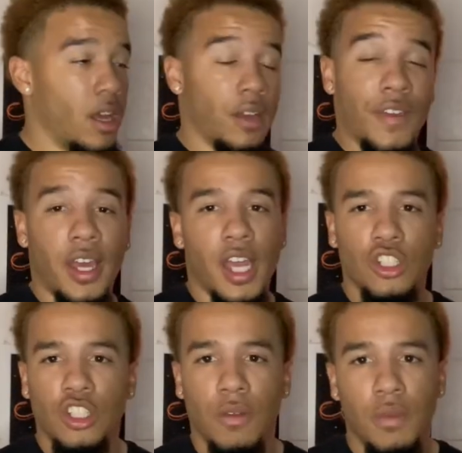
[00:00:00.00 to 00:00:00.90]

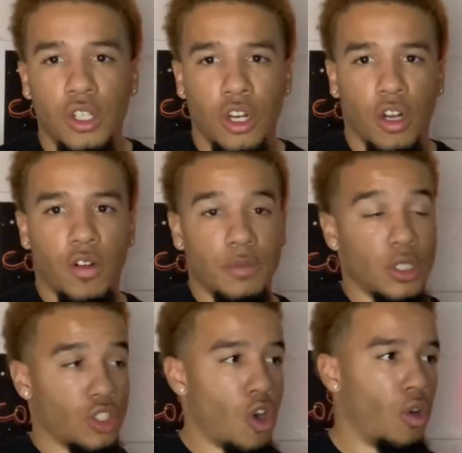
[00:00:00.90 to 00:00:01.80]
vacations to the beach during Christmas.
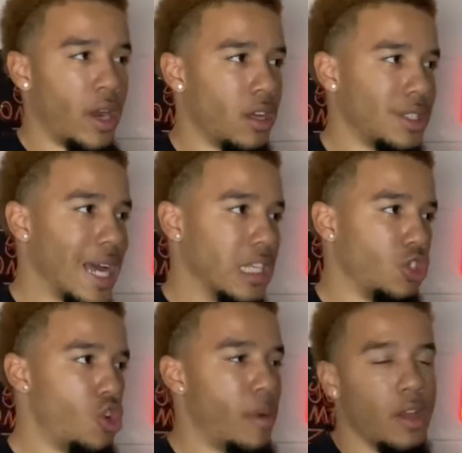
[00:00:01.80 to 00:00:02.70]
It's cold outside, so
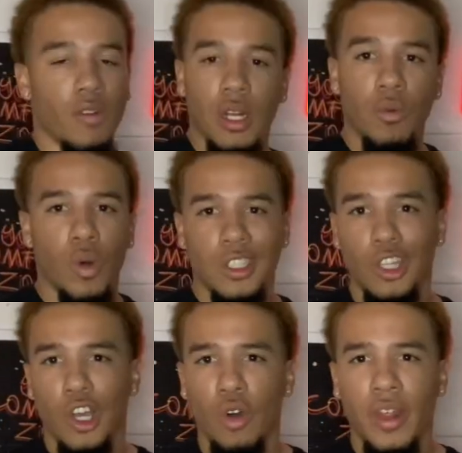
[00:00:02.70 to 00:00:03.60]
nobody really wants to
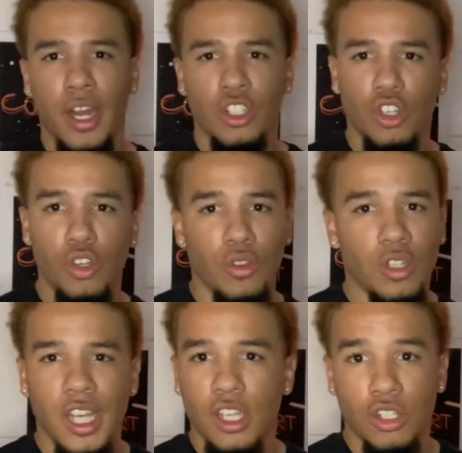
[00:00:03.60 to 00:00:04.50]
go there, so the
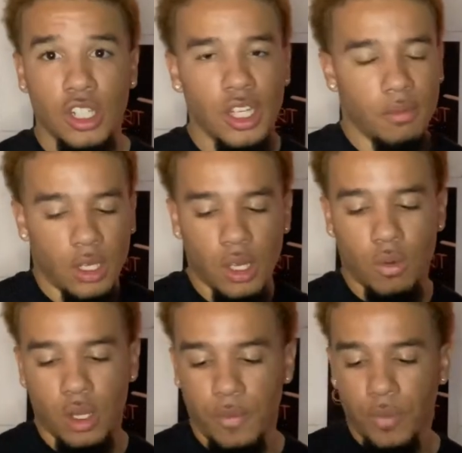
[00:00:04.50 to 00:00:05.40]
tickets are cheap and get one.